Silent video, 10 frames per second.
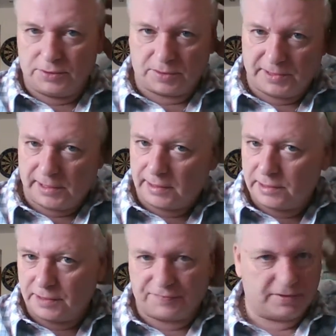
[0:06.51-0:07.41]
something a little
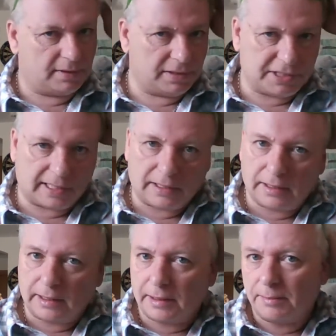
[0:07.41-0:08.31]
different on the channel,
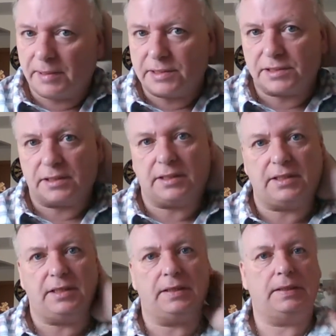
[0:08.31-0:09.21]

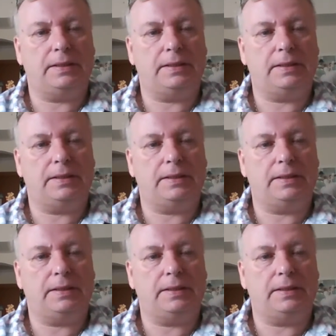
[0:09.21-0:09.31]
basically